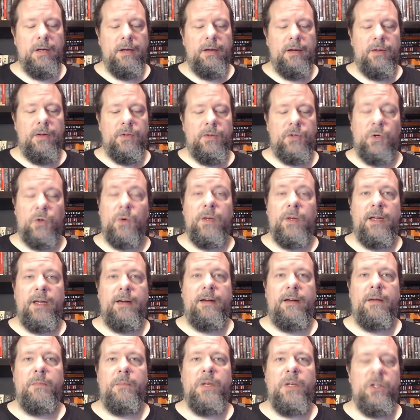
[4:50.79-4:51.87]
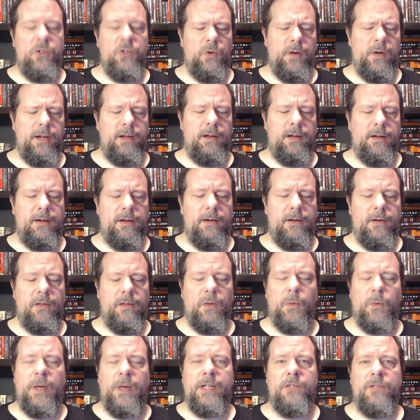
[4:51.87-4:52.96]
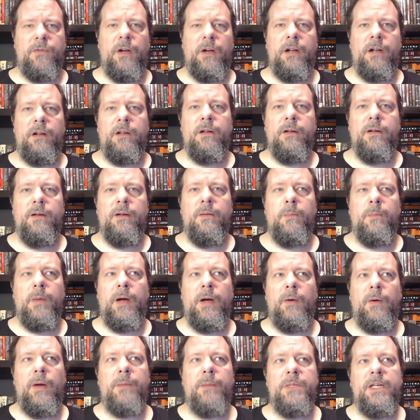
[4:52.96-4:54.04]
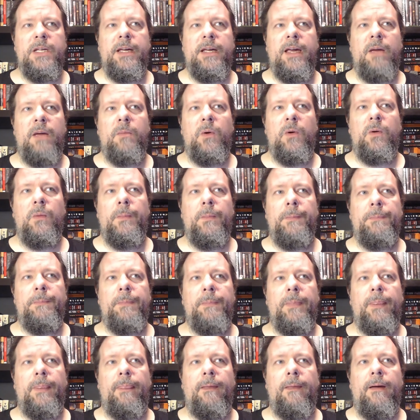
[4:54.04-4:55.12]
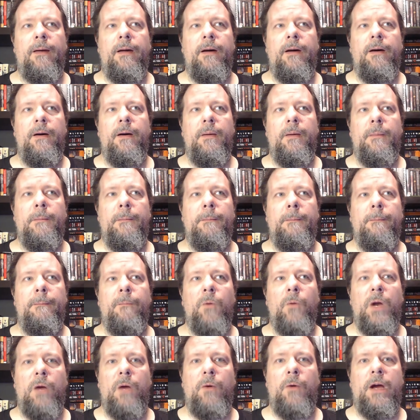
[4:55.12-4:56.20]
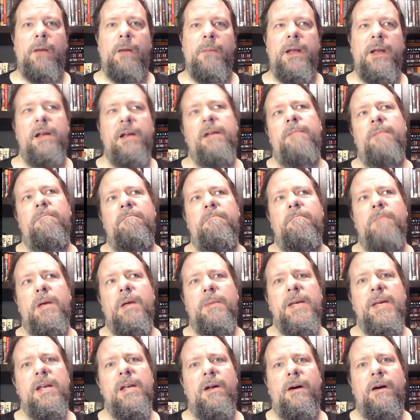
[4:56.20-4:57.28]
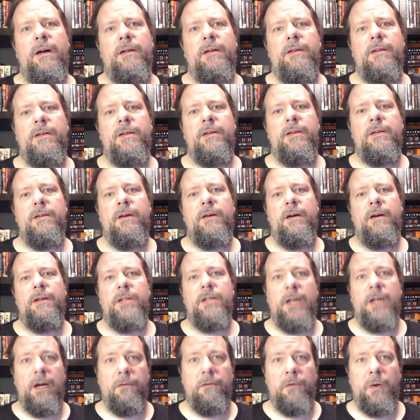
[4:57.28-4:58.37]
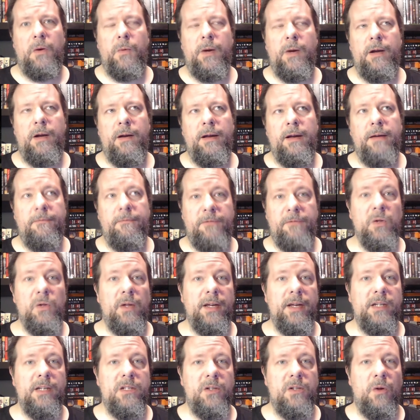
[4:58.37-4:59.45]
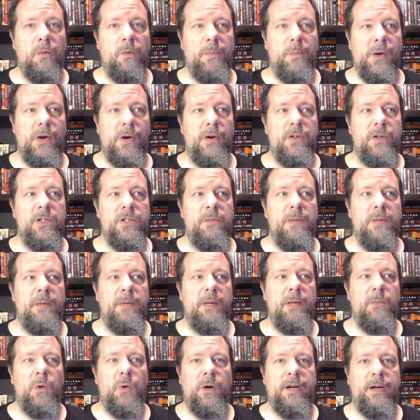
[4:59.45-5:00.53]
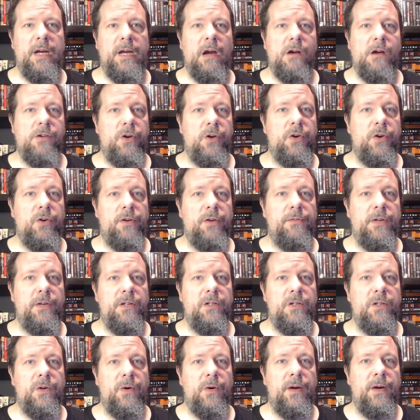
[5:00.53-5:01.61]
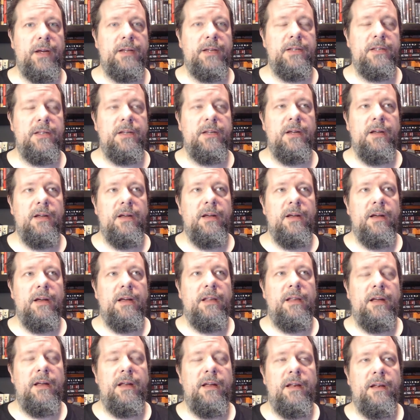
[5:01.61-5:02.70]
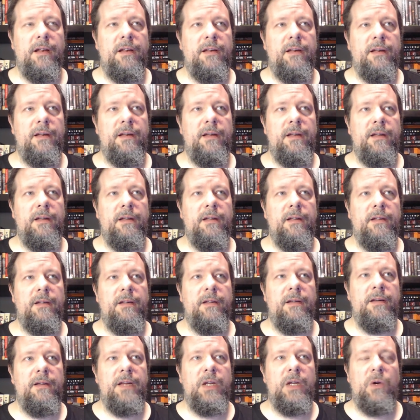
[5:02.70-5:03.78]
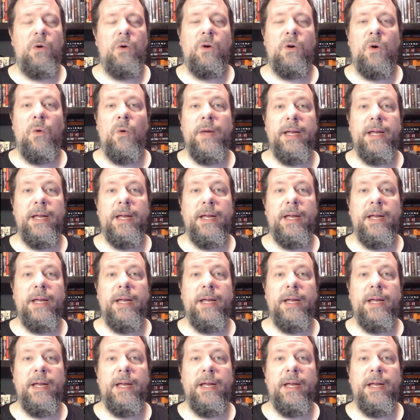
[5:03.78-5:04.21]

So yeah, I'm enjoying The Wise Friend by Ramsey Campbell. Would I recommend it? maybe not to everyone. If you like slow burns, maybe more character-driven stories, then, you know, going